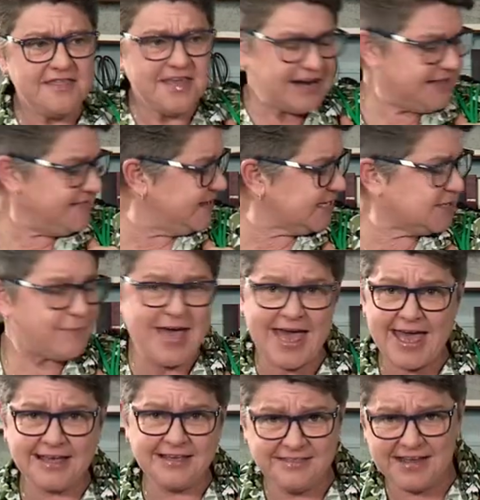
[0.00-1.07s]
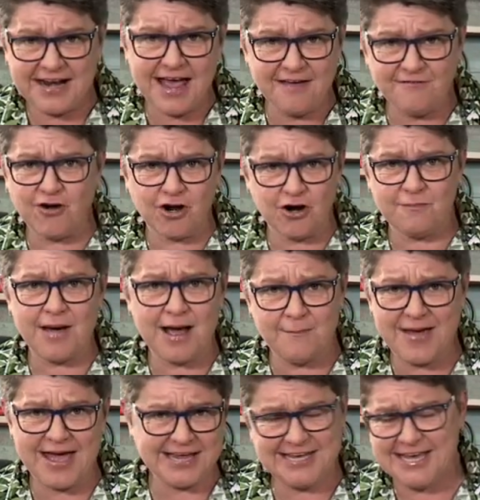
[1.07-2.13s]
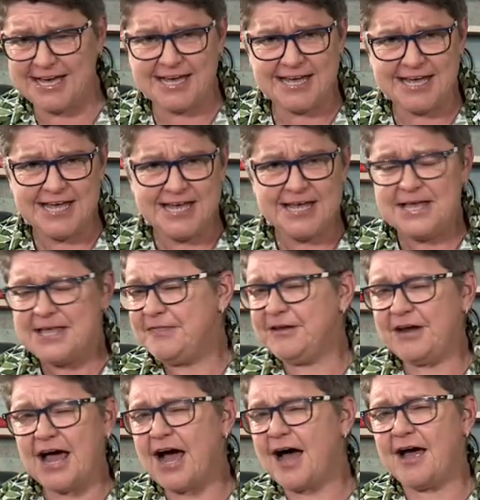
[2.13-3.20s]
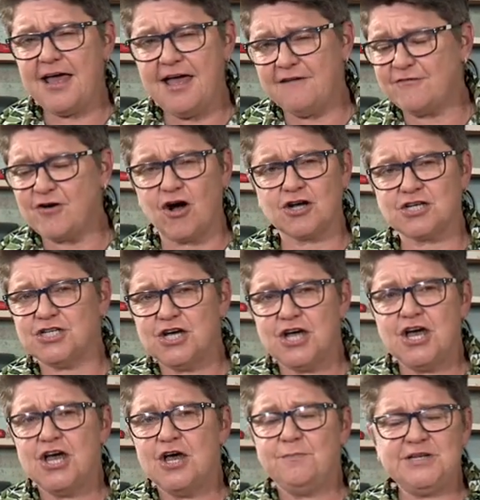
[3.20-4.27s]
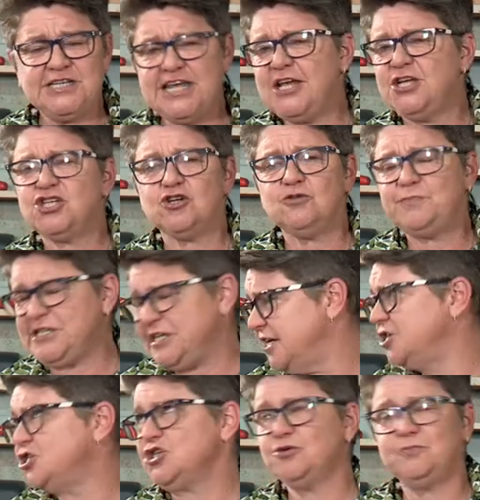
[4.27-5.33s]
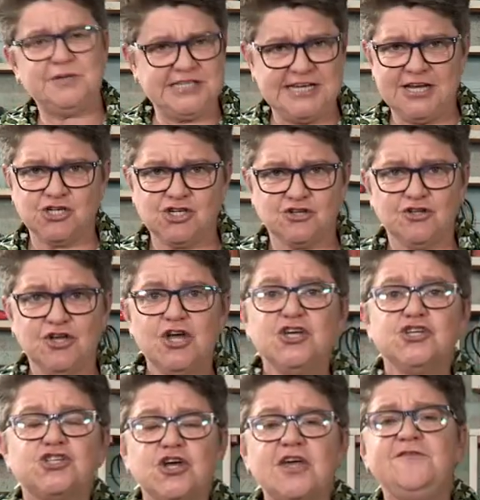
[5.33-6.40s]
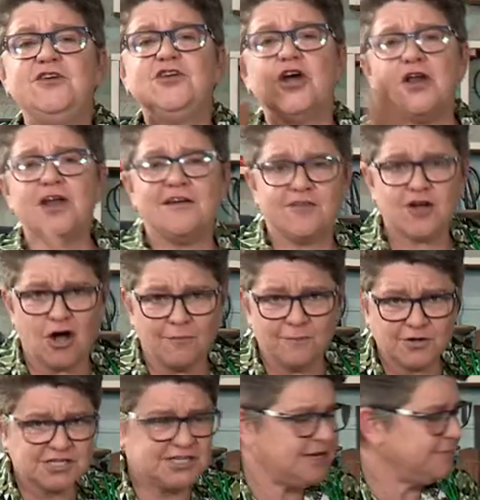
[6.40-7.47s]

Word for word: that in this bag that I've got on my back here, that I have got potential, potential, potential. So if you don't have a compost